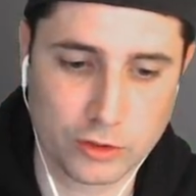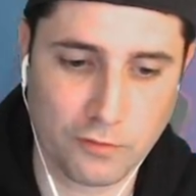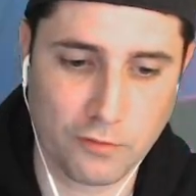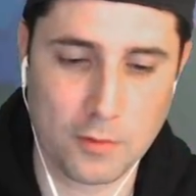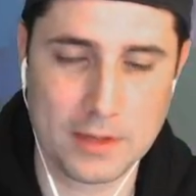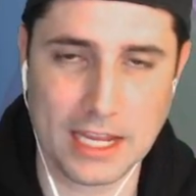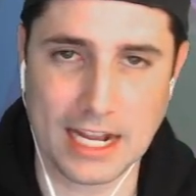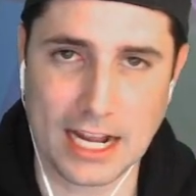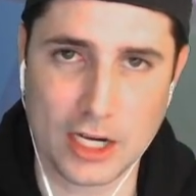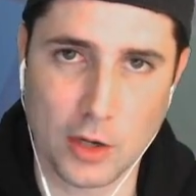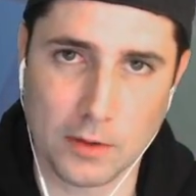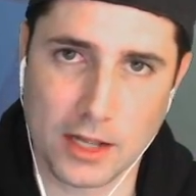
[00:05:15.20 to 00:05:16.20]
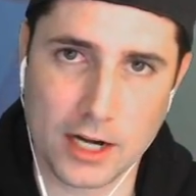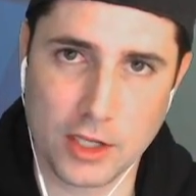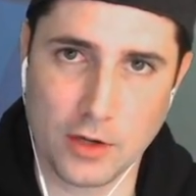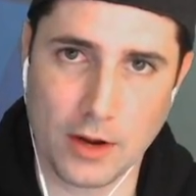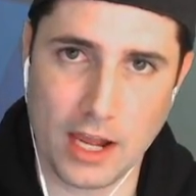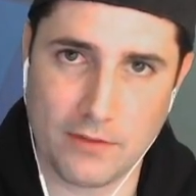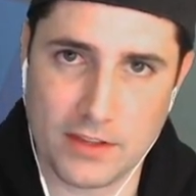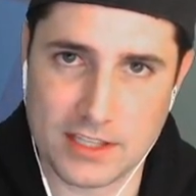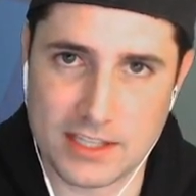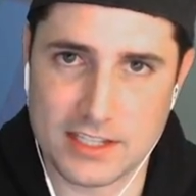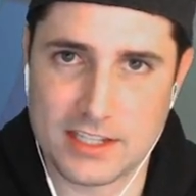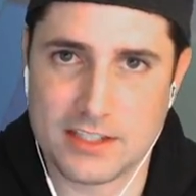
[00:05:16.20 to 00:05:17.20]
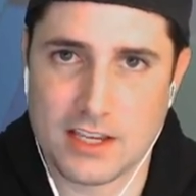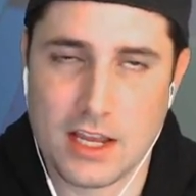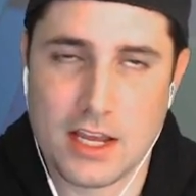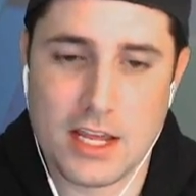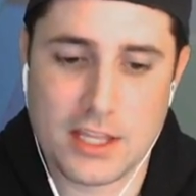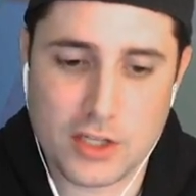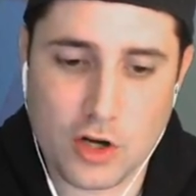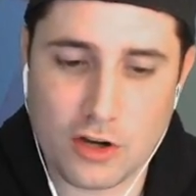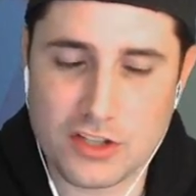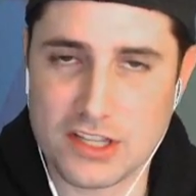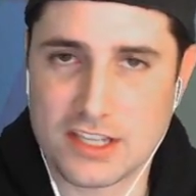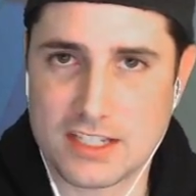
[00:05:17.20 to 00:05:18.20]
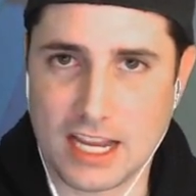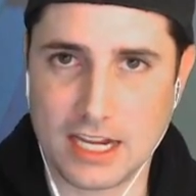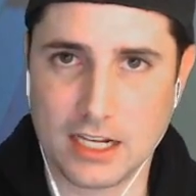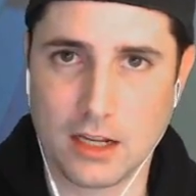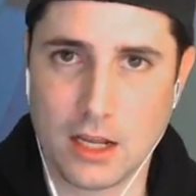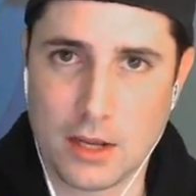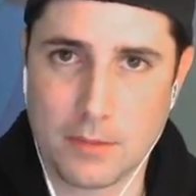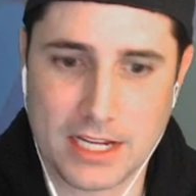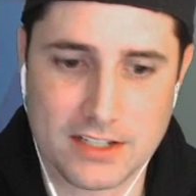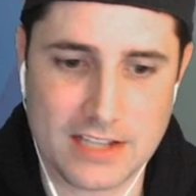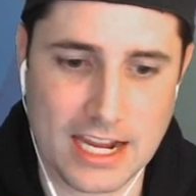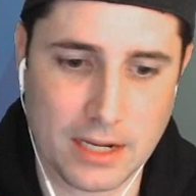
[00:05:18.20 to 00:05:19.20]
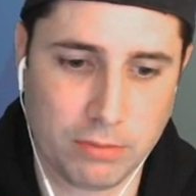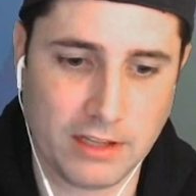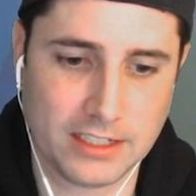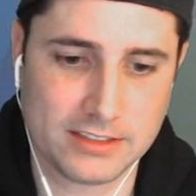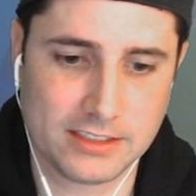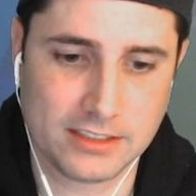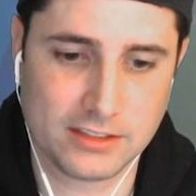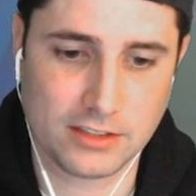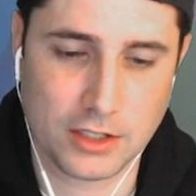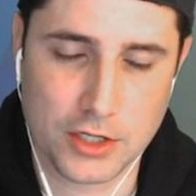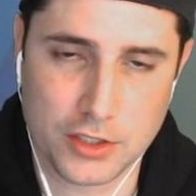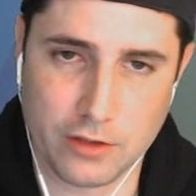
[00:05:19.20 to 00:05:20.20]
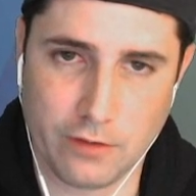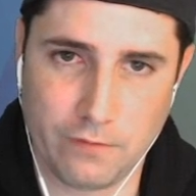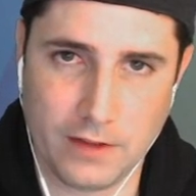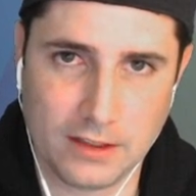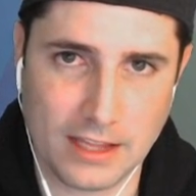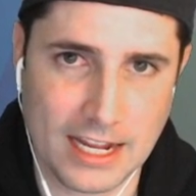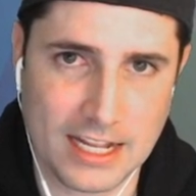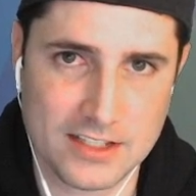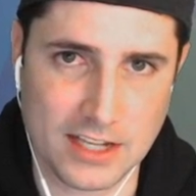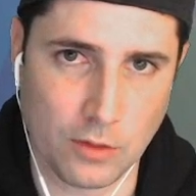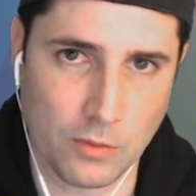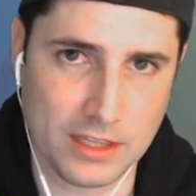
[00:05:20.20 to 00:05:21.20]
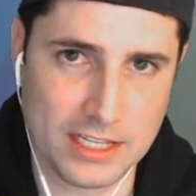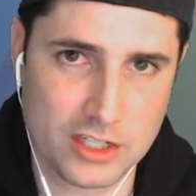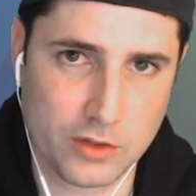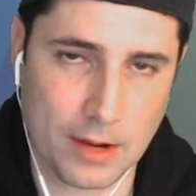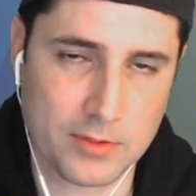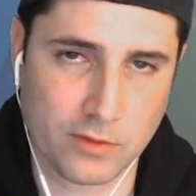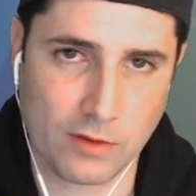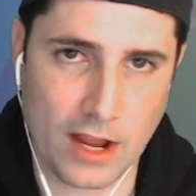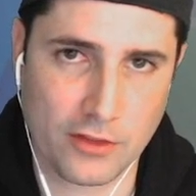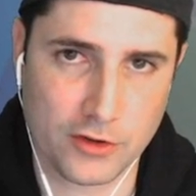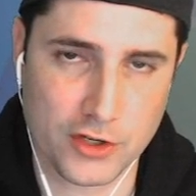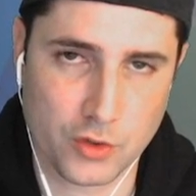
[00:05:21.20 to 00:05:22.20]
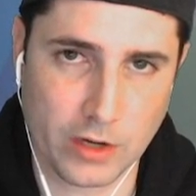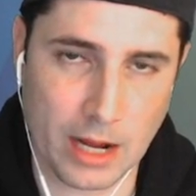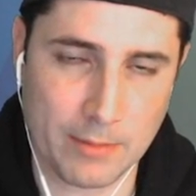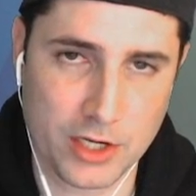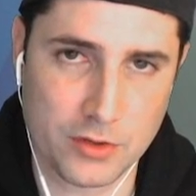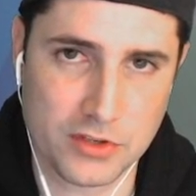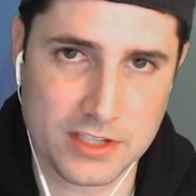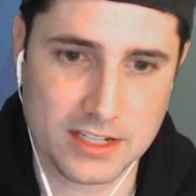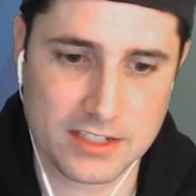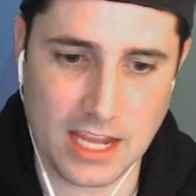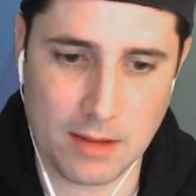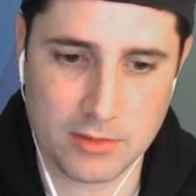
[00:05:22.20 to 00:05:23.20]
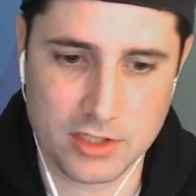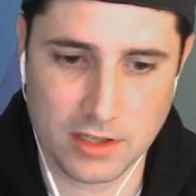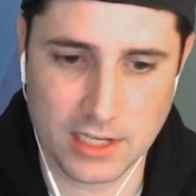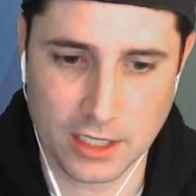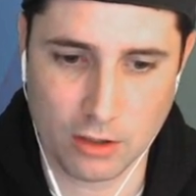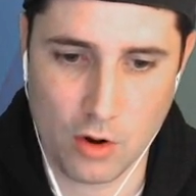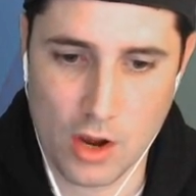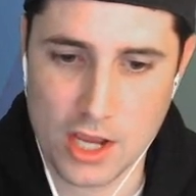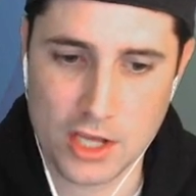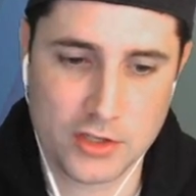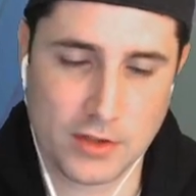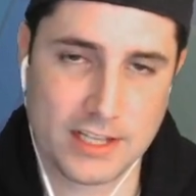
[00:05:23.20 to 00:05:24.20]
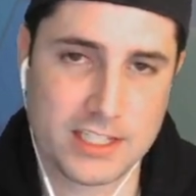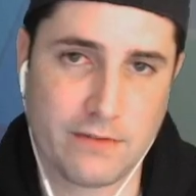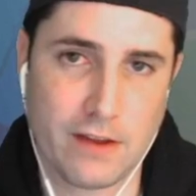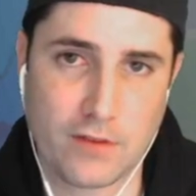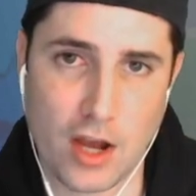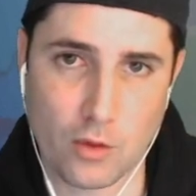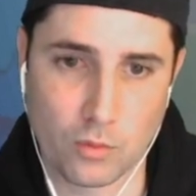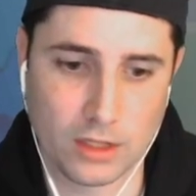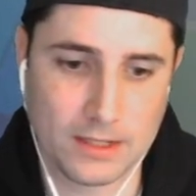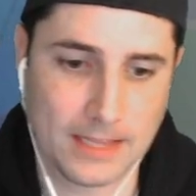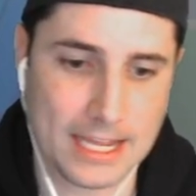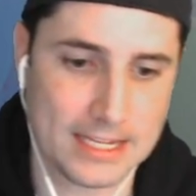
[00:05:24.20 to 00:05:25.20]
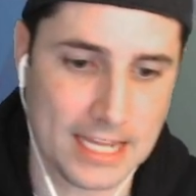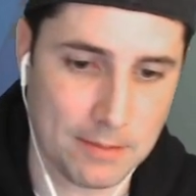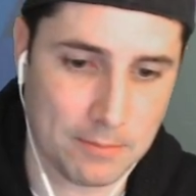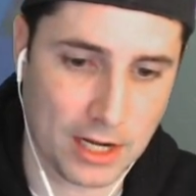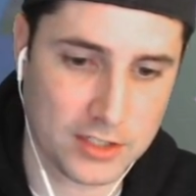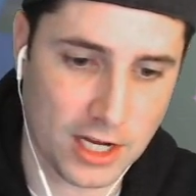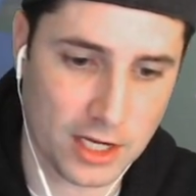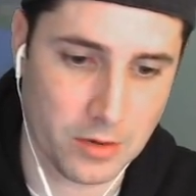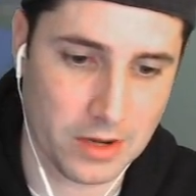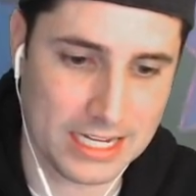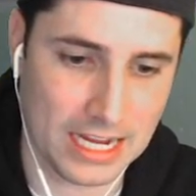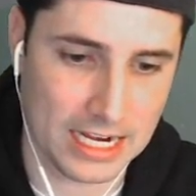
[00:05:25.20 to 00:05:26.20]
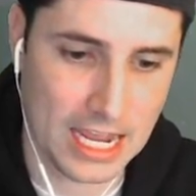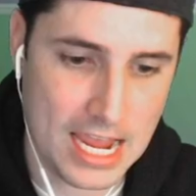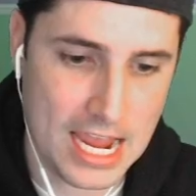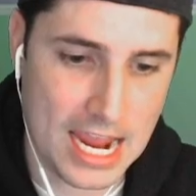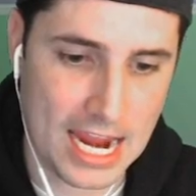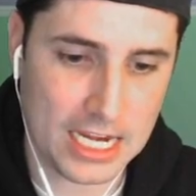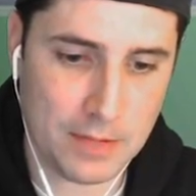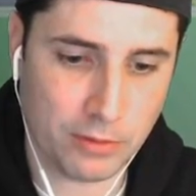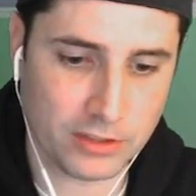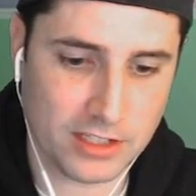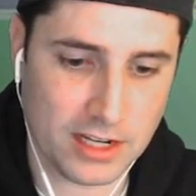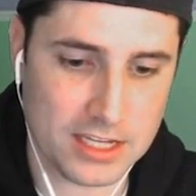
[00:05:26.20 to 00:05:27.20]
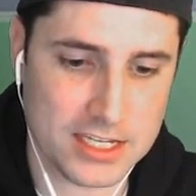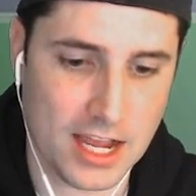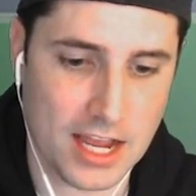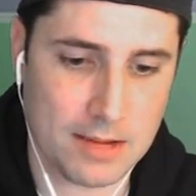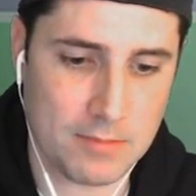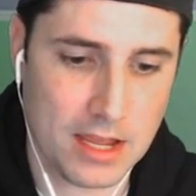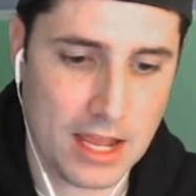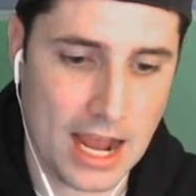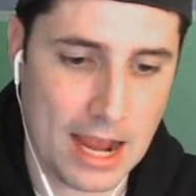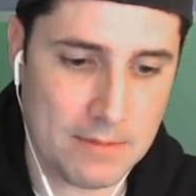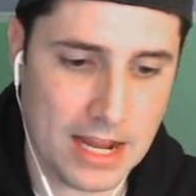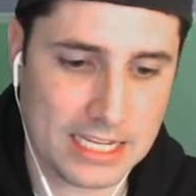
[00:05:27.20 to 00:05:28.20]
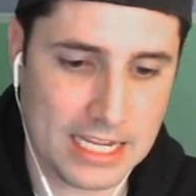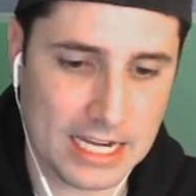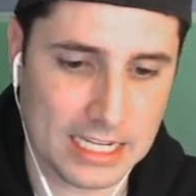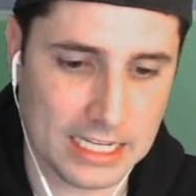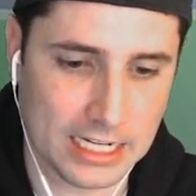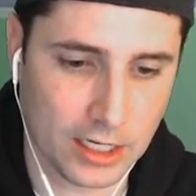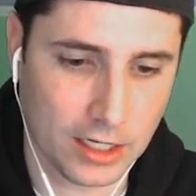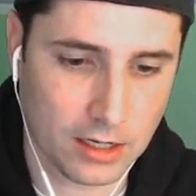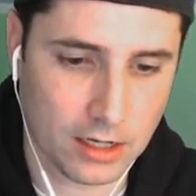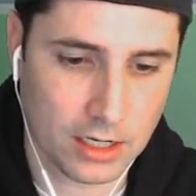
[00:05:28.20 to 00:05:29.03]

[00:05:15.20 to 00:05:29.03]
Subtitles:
for me, and I know a lot of you don't have this. This card's insane because I can place this to defend lanes, and when these Grapes of Wrath are destroyed, I'm going to do 6 damage to the hero. So that's if I've got really late game, but I'll tell you, again, 80% of the time, I'm not getting here.